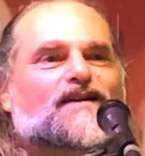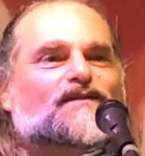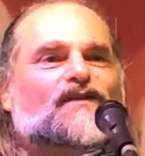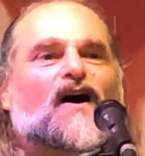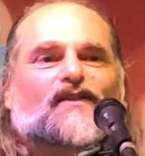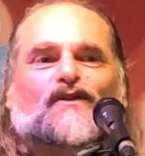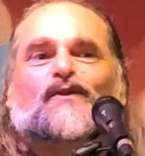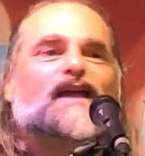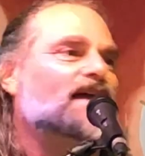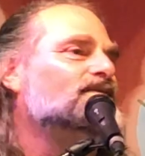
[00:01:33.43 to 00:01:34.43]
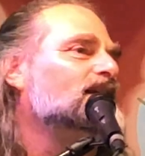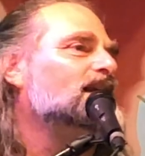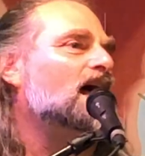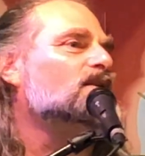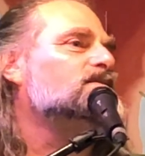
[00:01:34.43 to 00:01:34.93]
father who gave an
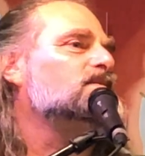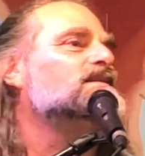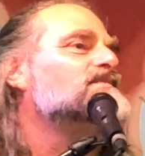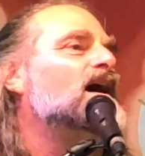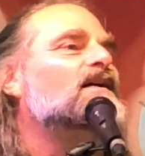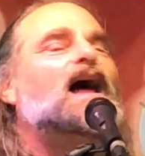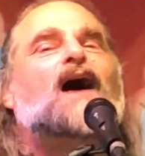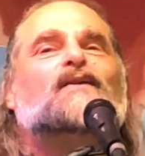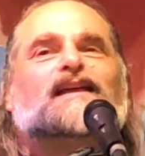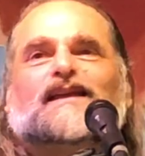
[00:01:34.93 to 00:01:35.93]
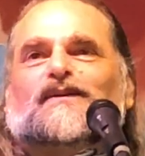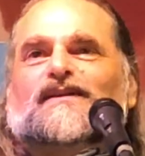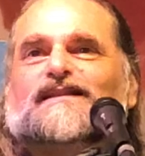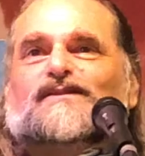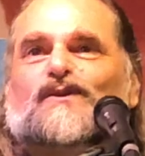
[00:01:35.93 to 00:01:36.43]
announcement about how he
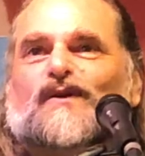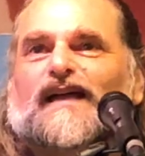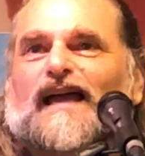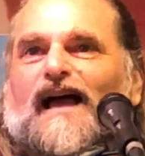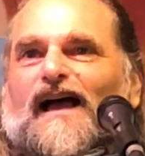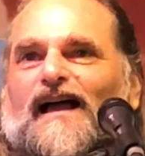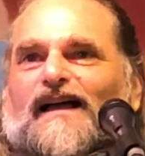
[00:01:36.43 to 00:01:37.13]
was doing a